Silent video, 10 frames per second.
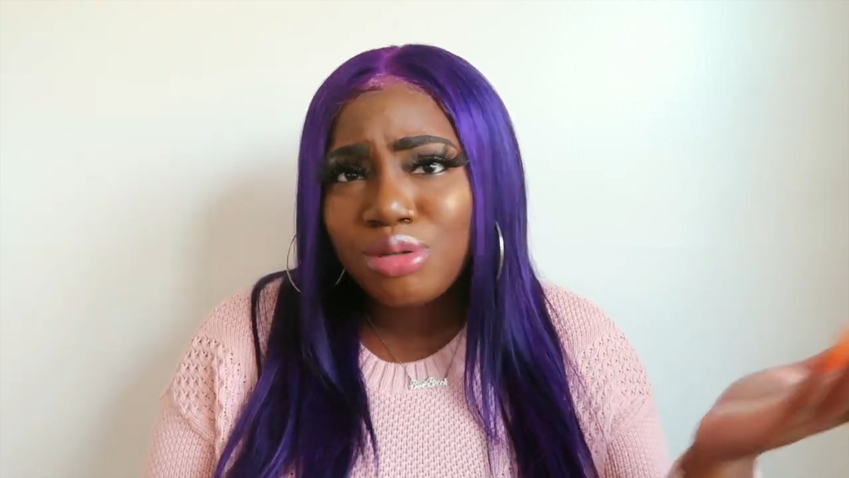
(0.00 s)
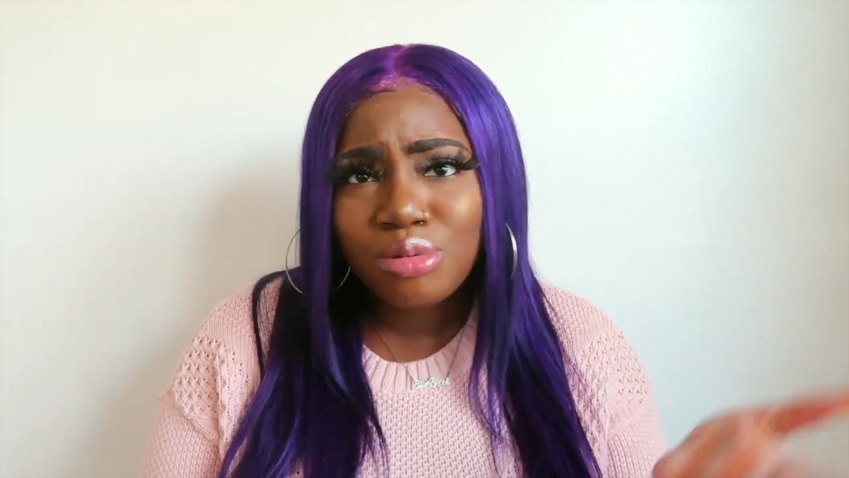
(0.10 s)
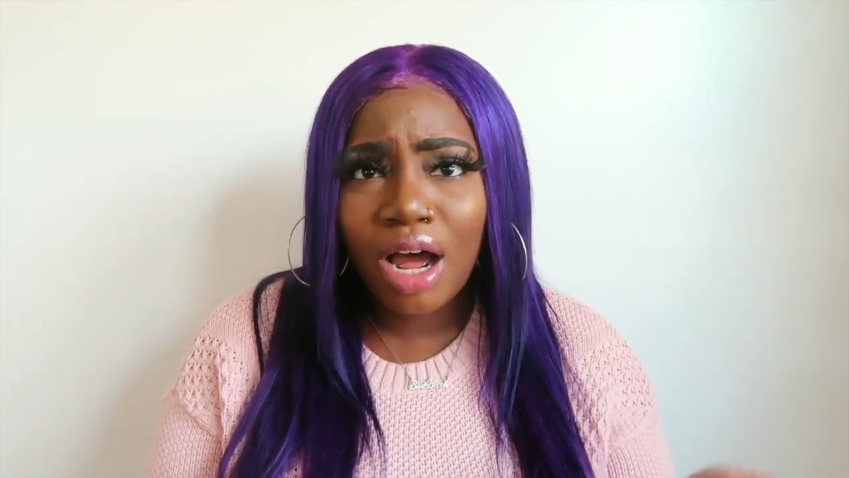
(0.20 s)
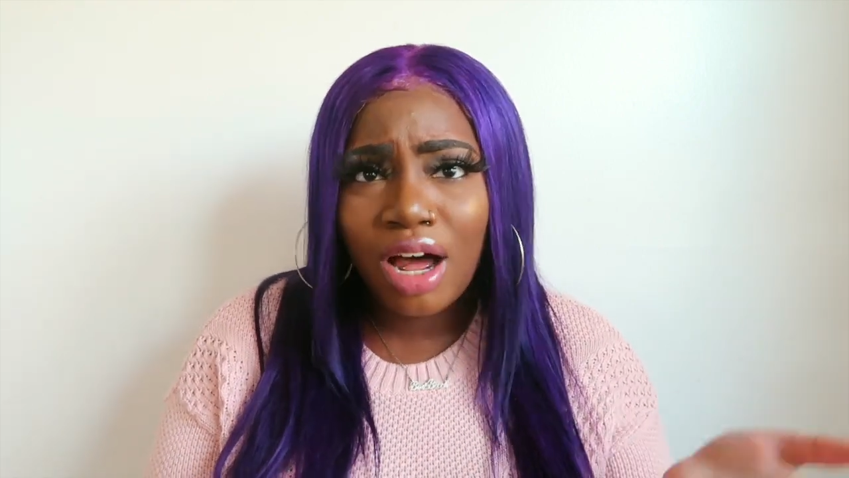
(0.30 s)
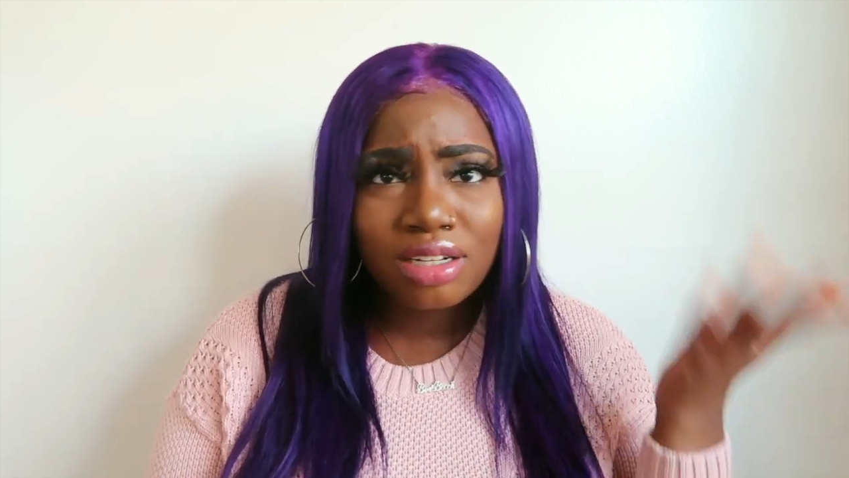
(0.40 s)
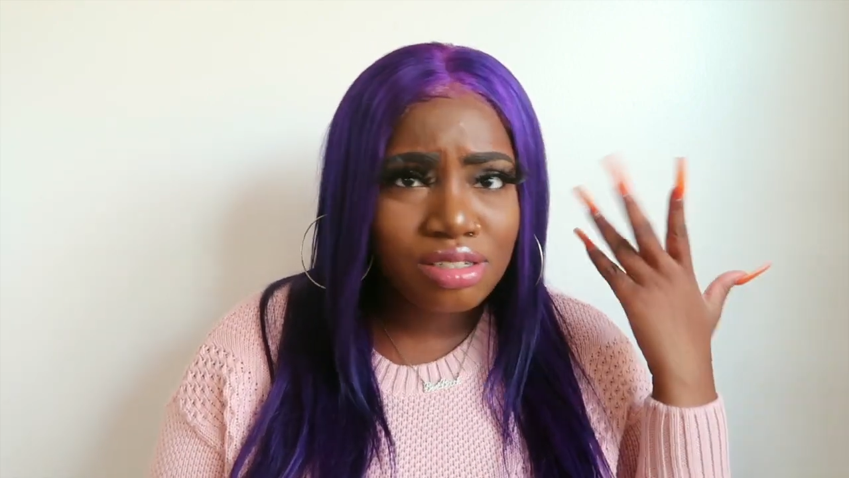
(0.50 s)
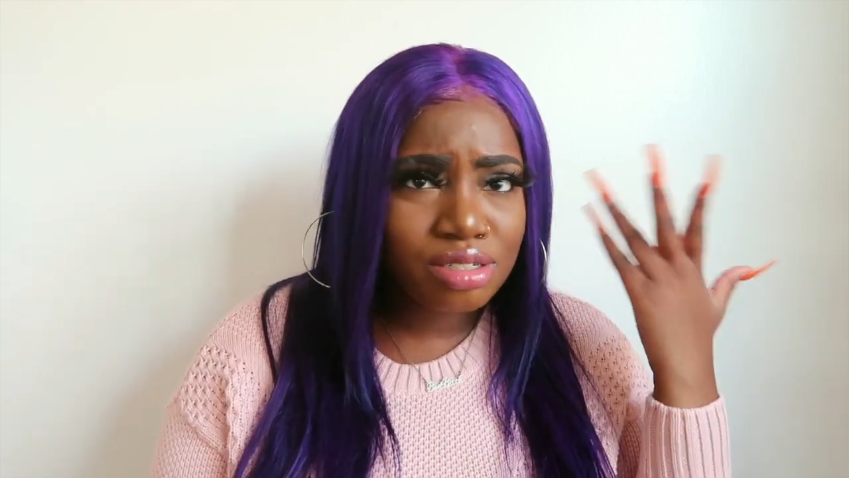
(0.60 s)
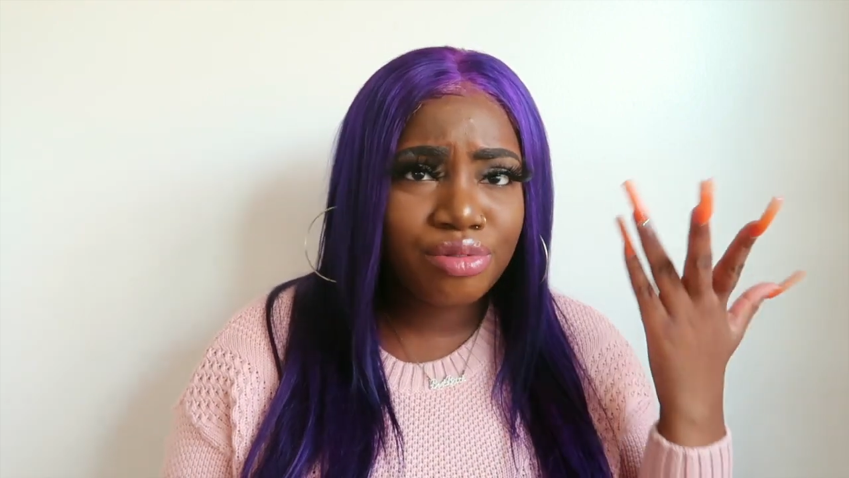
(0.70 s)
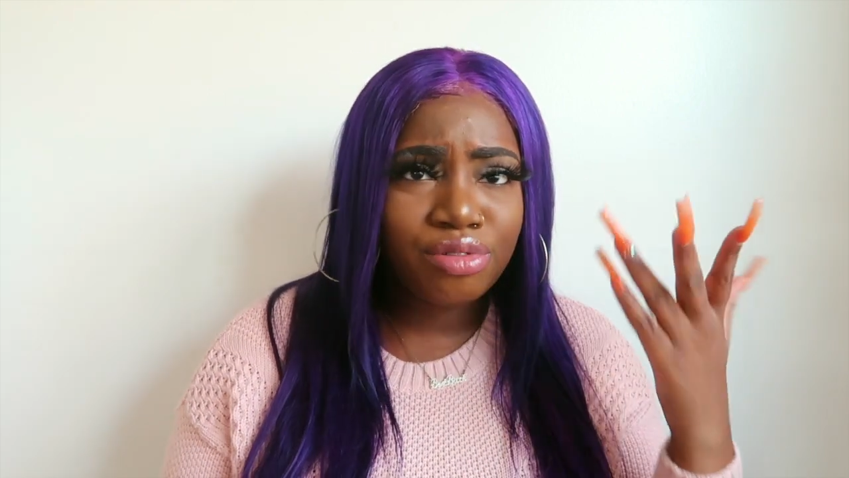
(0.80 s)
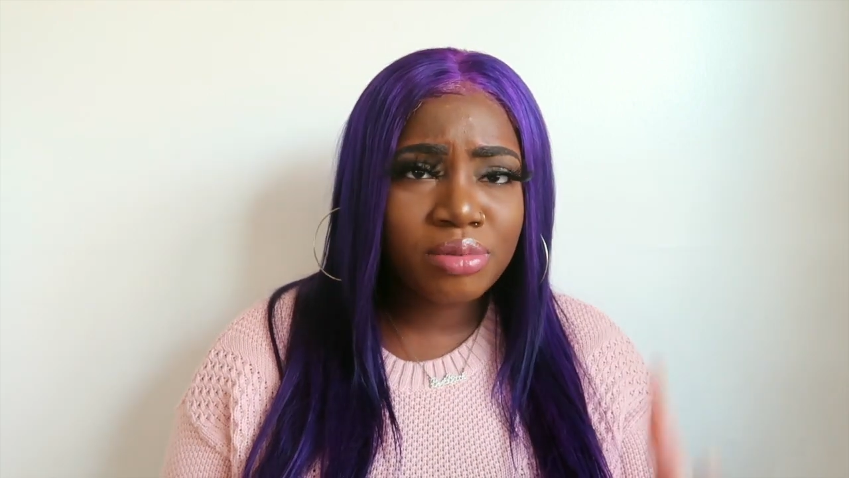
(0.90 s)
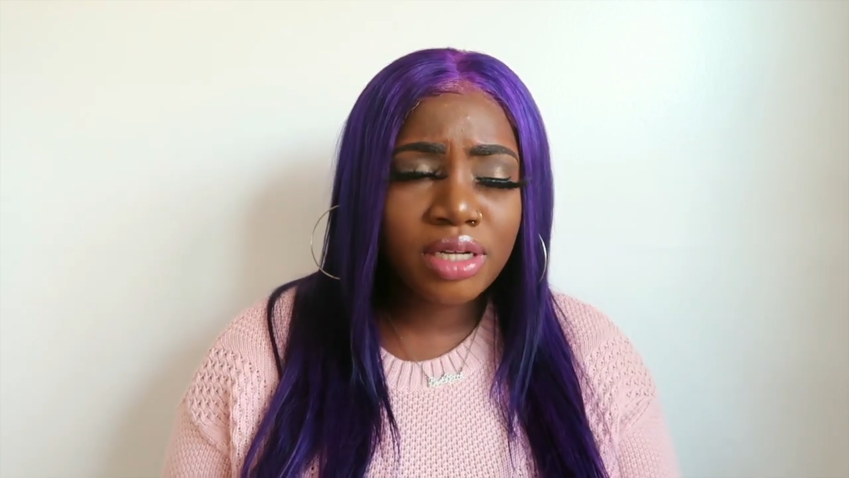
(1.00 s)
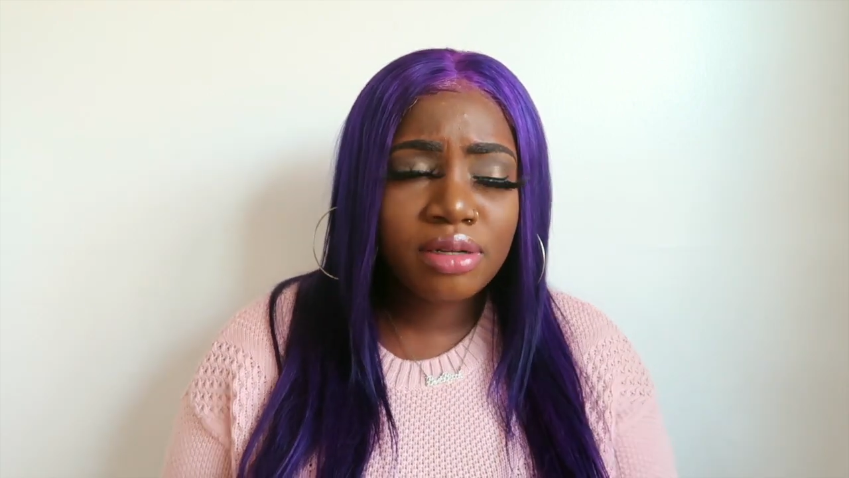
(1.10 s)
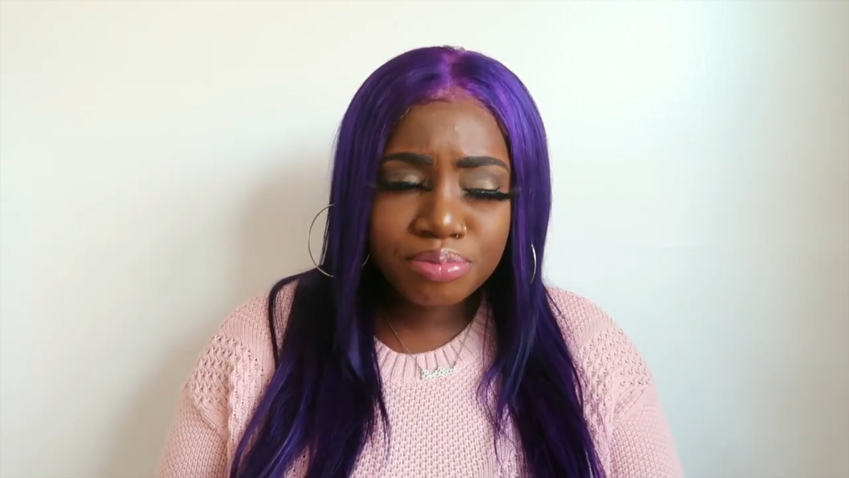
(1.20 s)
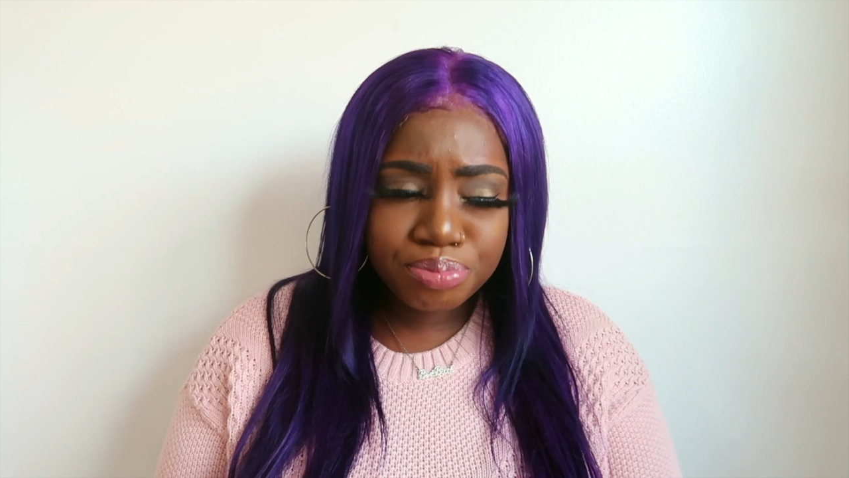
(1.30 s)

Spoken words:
$2. You feel me?